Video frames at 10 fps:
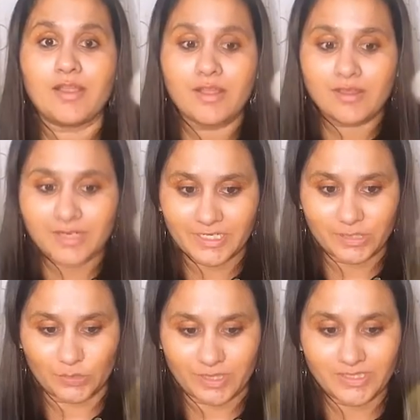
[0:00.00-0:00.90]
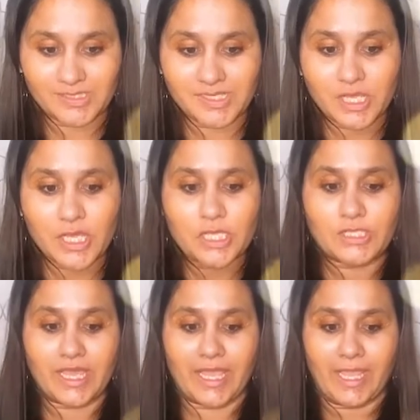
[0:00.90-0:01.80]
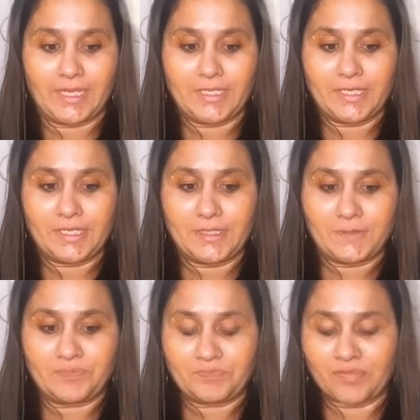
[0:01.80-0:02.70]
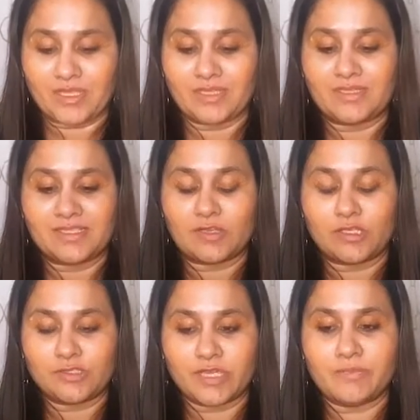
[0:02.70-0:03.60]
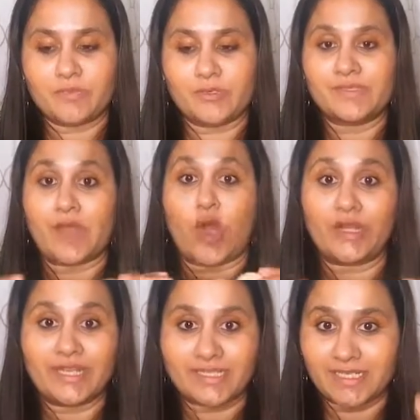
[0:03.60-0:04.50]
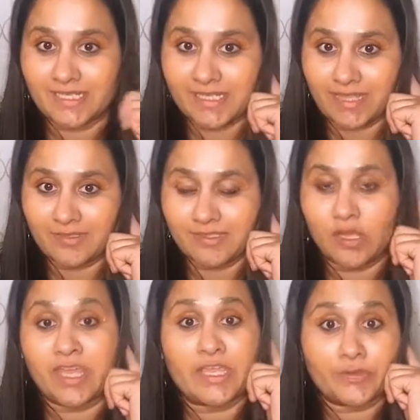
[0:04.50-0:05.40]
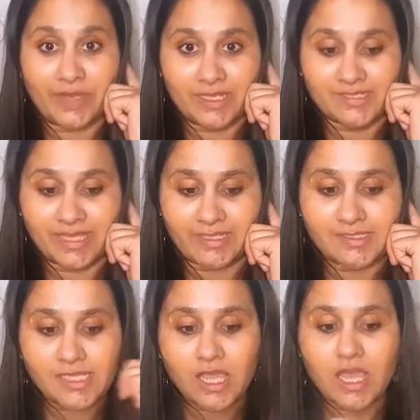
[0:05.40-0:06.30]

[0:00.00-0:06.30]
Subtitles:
little ones. And this also improves auditory sense, hearing sense.